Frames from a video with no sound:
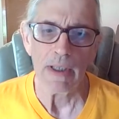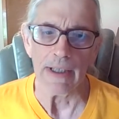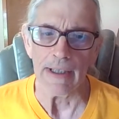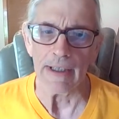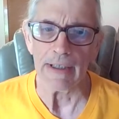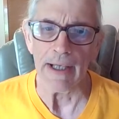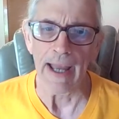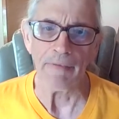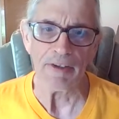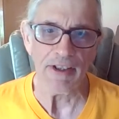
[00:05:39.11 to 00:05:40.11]
I
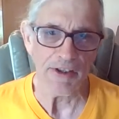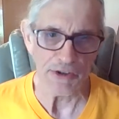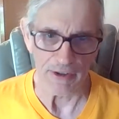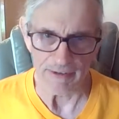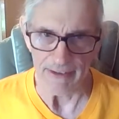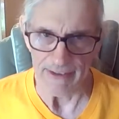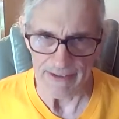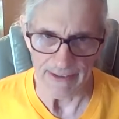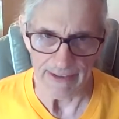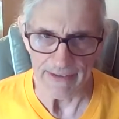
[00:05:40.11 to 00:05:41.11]
have a t-shirt that
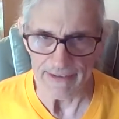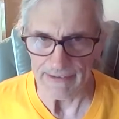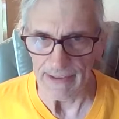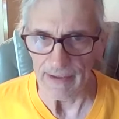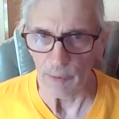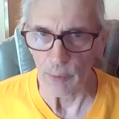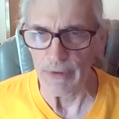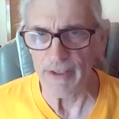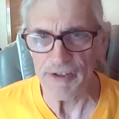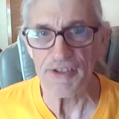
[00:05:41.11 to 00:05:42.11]
says,
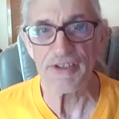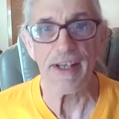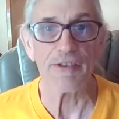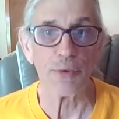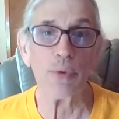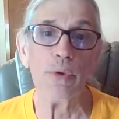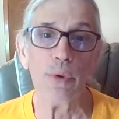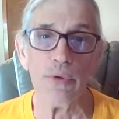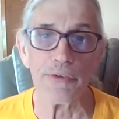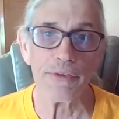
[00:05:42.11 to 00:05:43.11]
religion sets
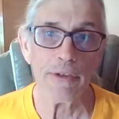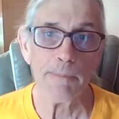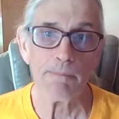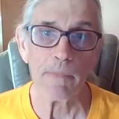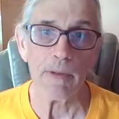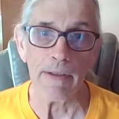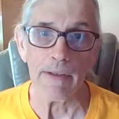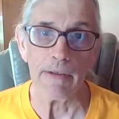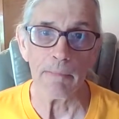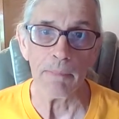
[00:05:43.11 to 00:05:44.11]
rules,
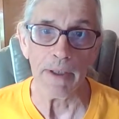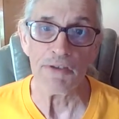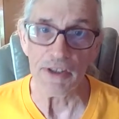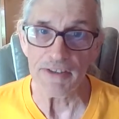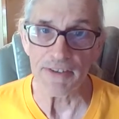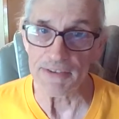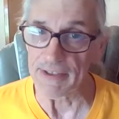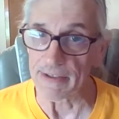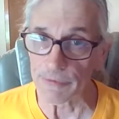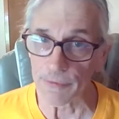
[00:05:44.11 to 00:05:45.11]
but Jesus
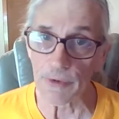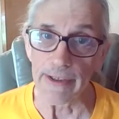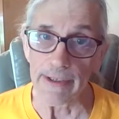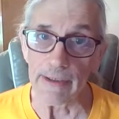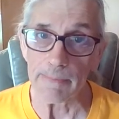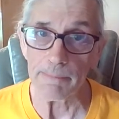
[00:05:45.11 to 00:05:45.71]
sets free.